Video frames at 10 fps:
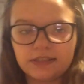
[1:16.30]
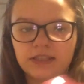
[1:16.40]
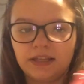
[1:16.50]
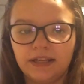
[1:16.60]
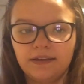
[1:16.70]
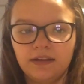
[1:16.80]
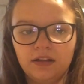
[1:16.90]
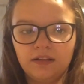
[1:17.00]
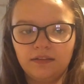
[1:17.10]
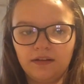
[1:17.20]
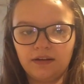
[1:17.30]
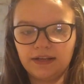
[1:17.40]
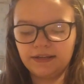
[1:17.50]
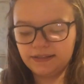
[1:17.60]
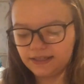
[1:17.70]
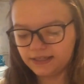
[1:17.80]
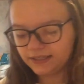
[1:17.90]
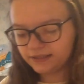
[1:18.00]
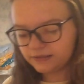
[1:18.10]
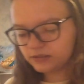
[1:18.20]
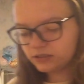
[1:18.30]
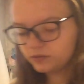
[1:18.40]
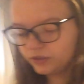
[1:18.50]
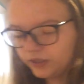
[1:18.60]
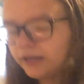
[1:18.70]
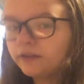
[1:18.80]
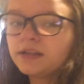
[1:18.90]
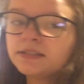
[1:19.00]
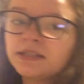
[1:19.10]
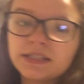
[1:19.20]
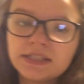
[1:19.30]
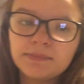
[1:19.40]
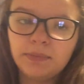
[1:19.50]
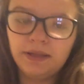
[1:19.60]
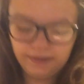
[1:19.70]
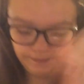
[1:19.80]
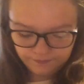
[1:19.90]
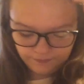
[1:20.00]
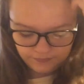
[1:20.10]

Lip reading: is to lock in dead ends so your hair doesn't split.